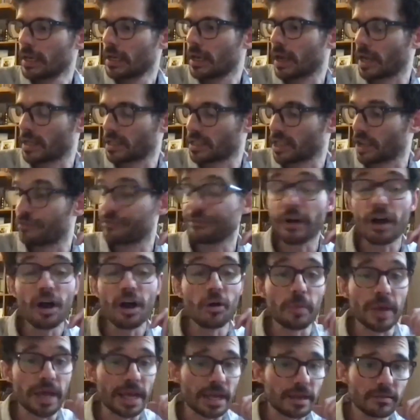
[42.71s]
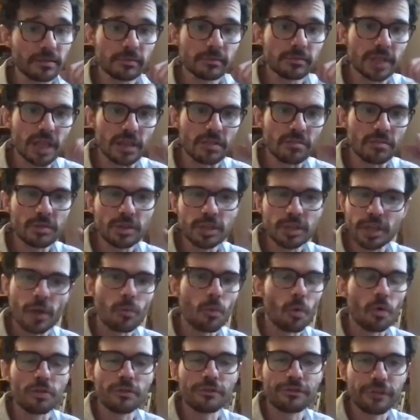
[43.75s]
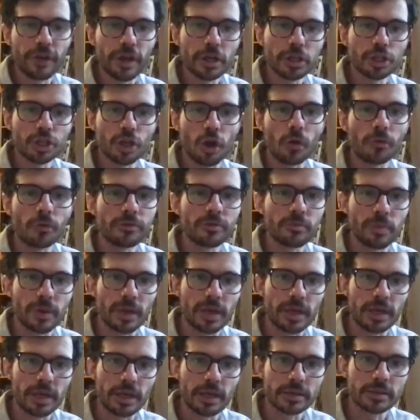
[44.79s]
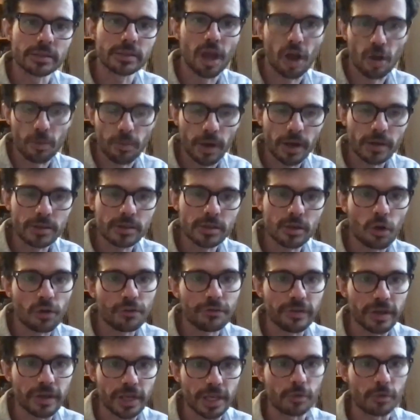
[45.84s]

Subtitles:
I don't know, farming, then you don't want the first shot to be a Starbucks coffee.